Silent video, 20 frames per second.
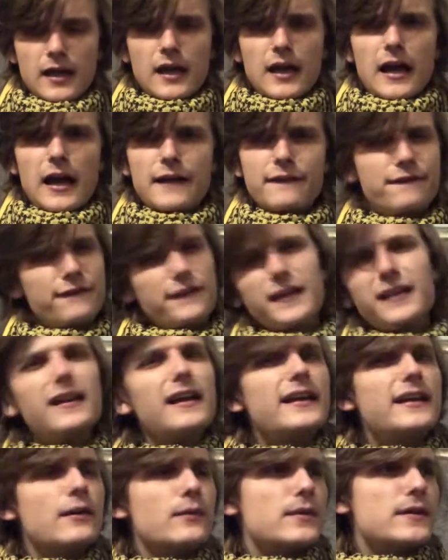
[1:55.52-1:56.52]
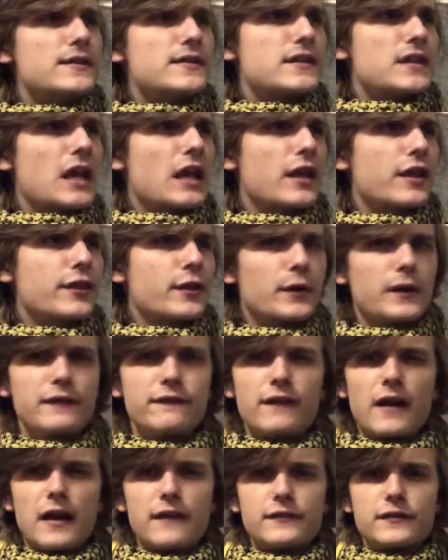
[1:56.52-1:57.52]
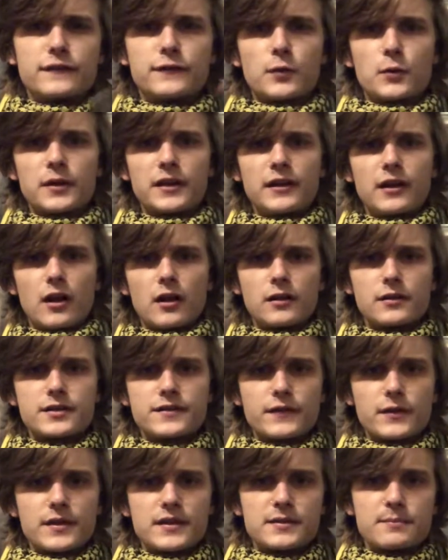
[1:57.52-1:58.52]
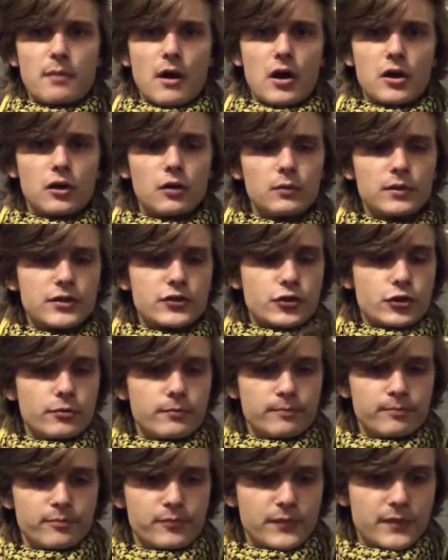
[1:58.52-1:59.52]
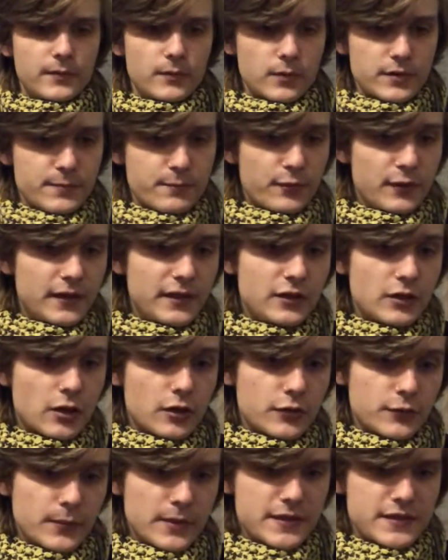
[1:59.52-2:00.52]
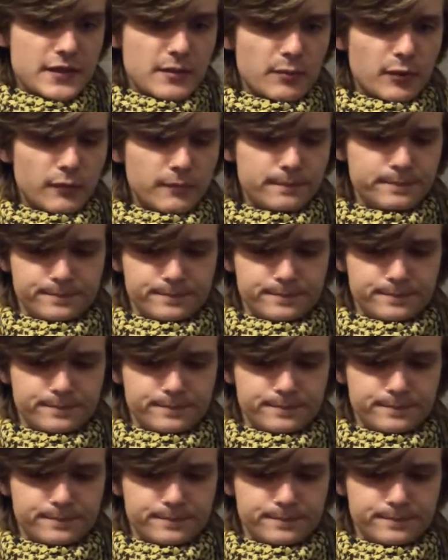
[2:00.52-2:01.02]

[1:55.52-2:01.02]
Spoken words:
I feel like it was $35 to $40 for this bottle, which was pretty darned reasonable.